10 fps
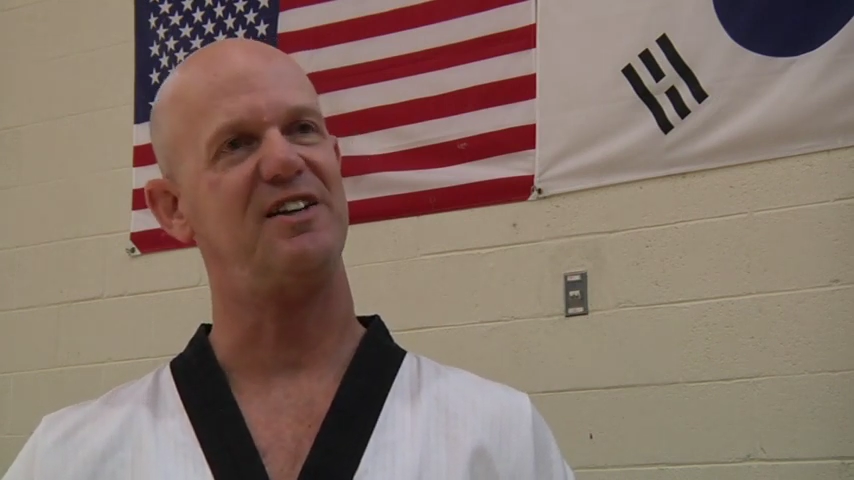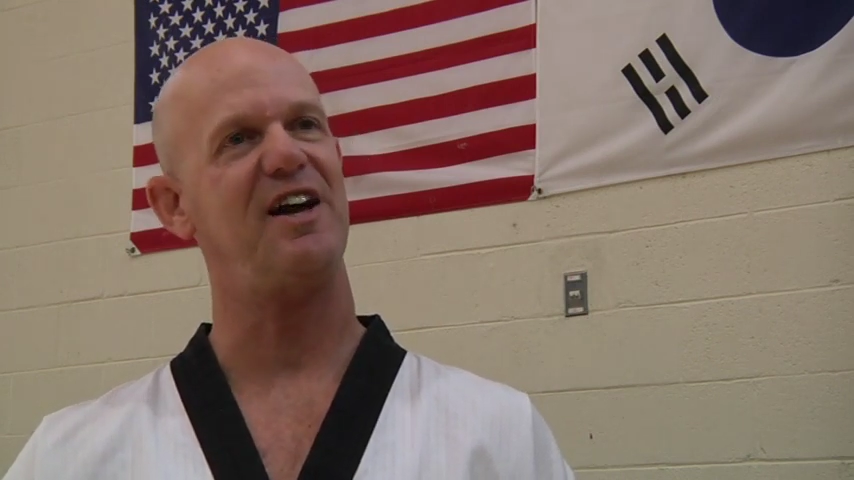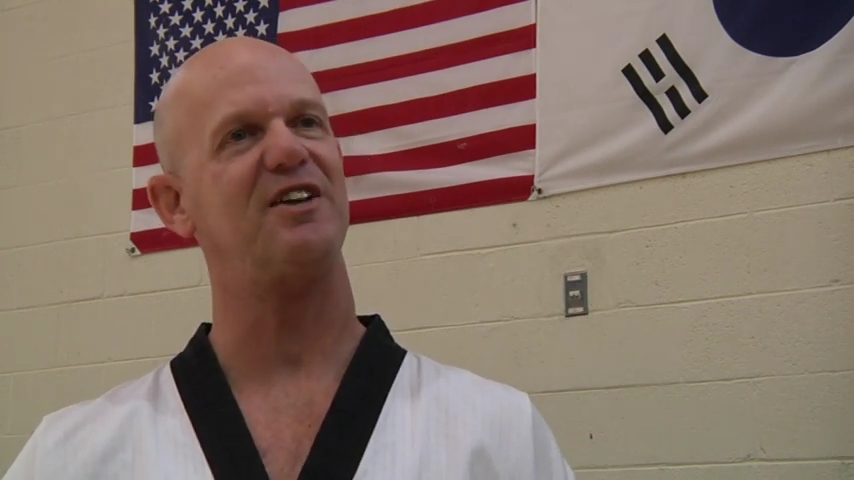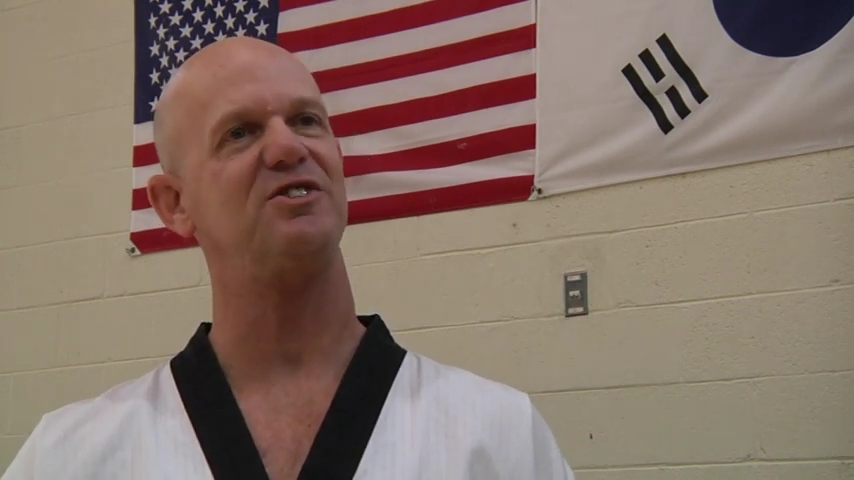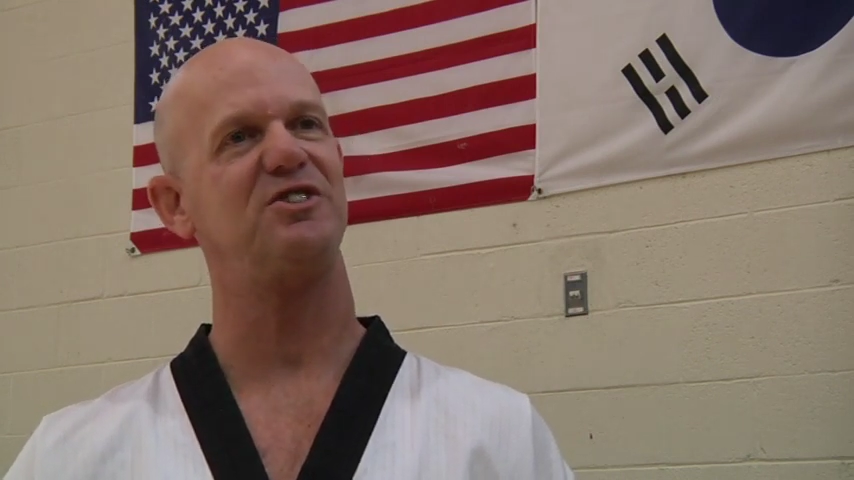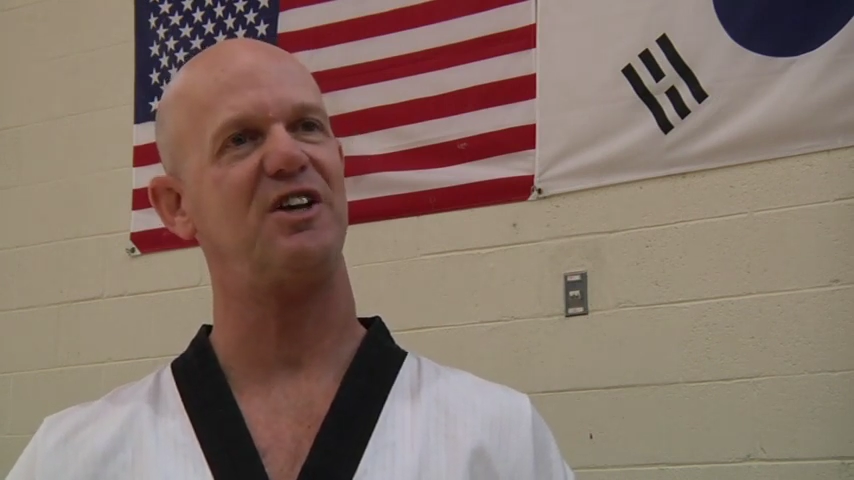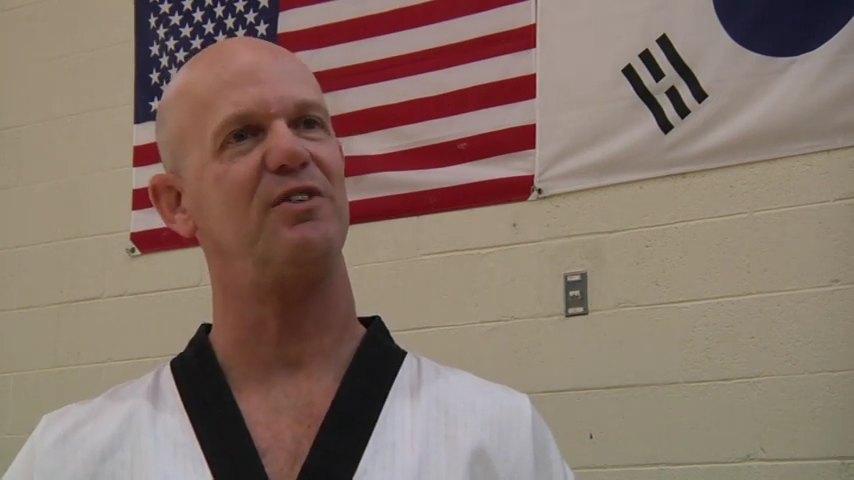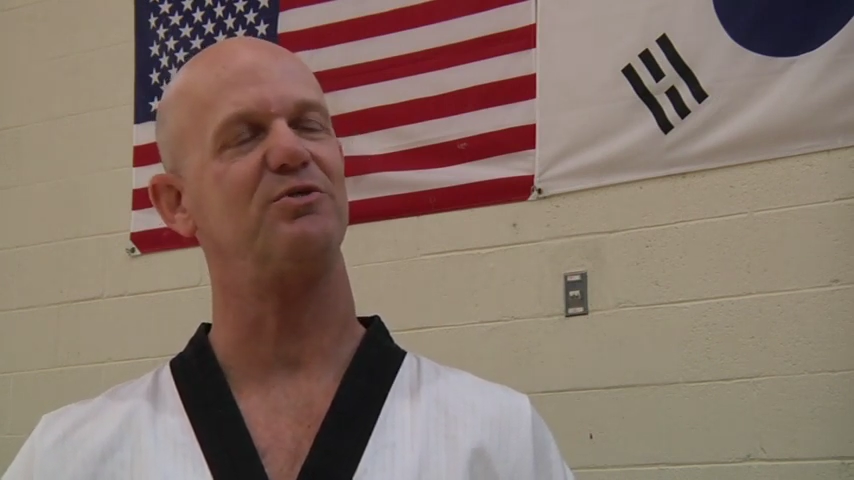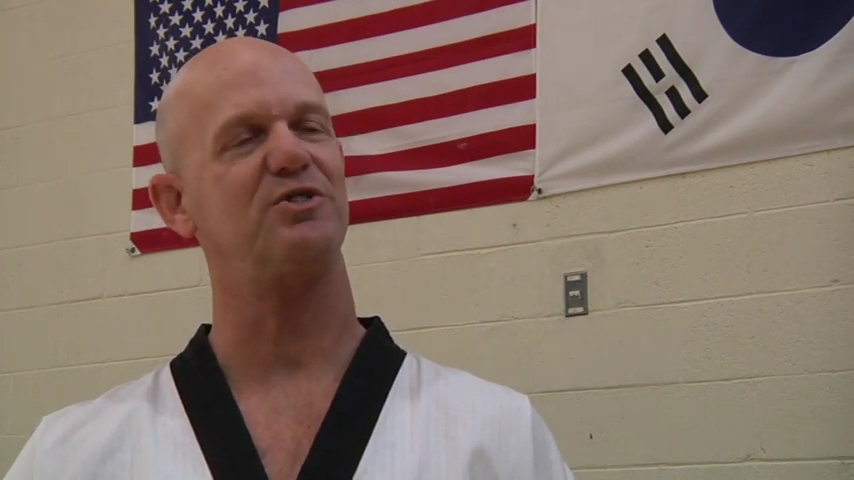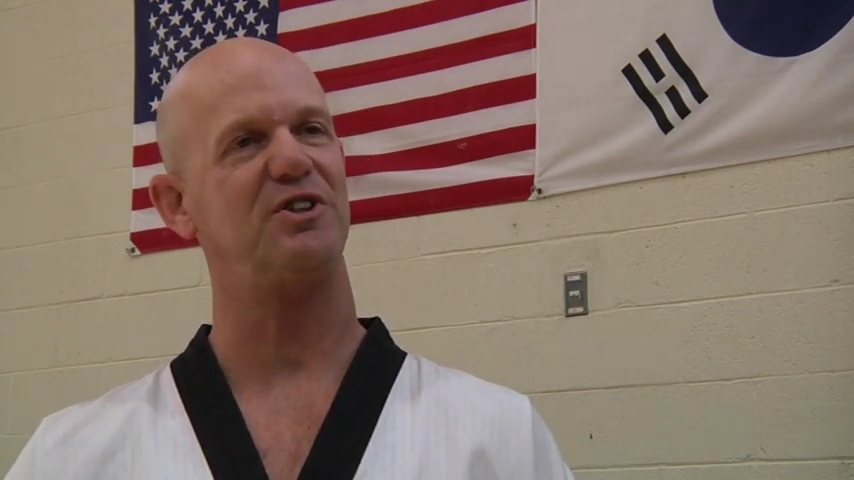next set
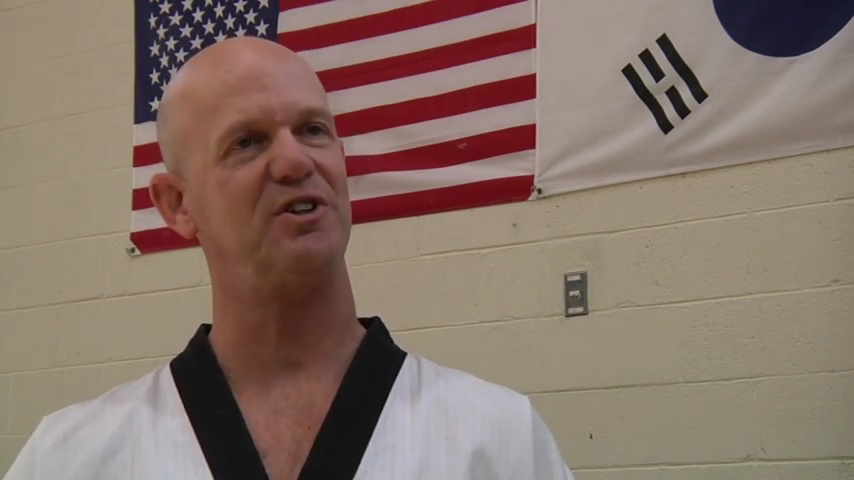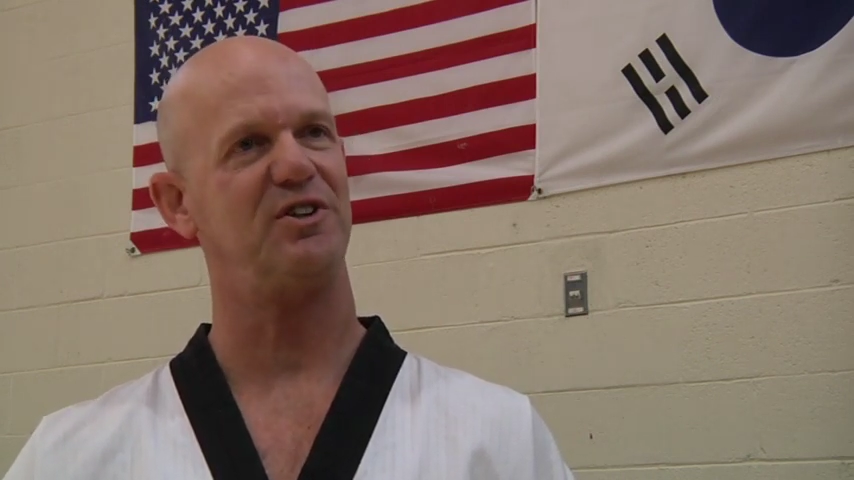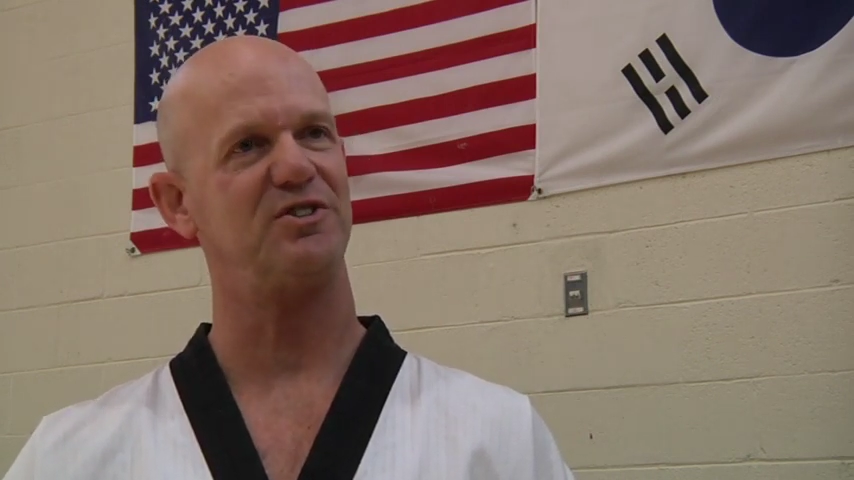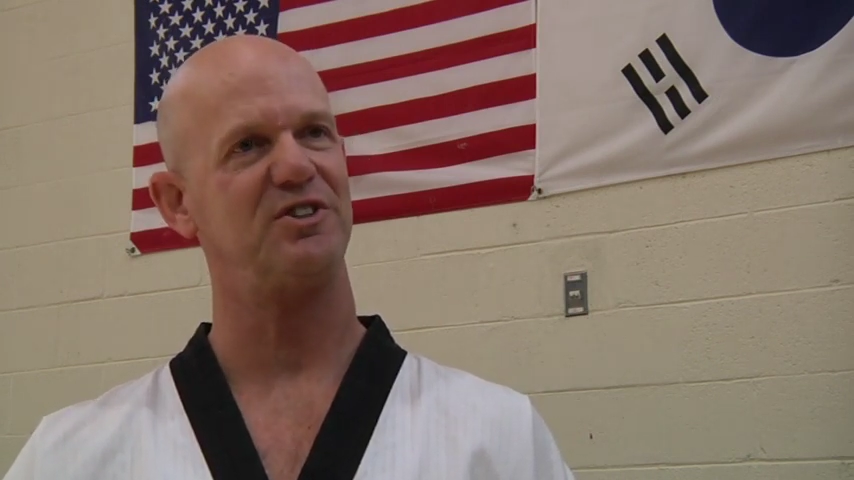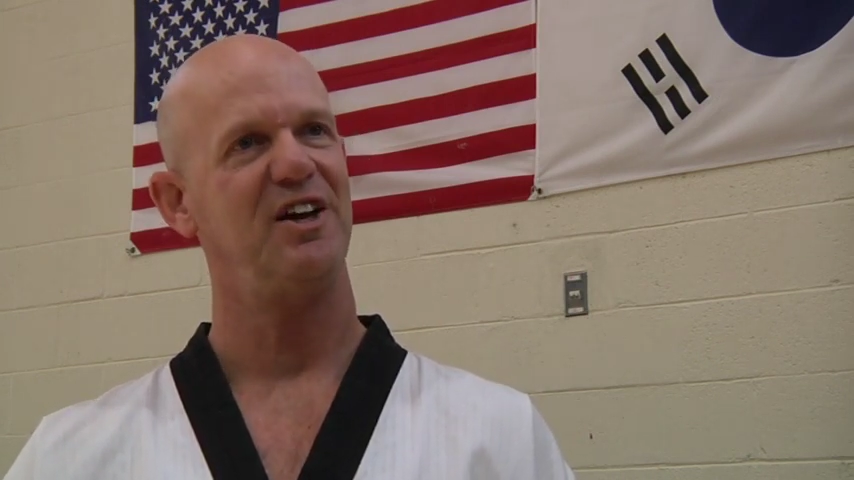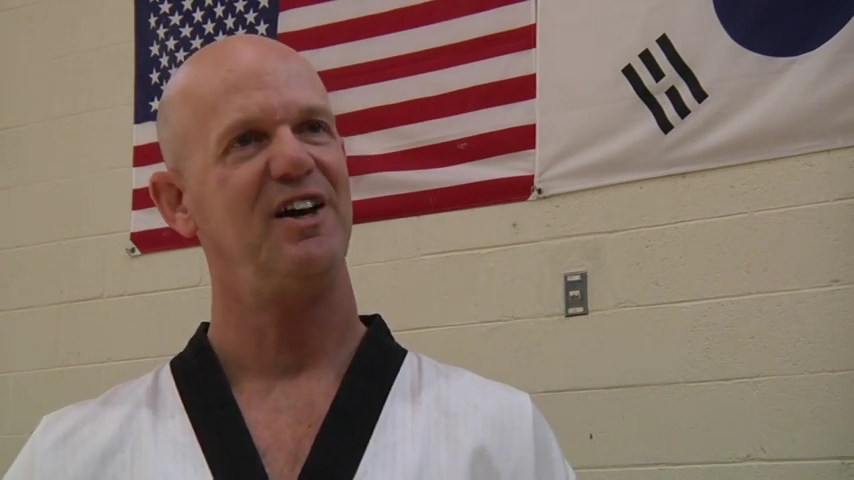of skills.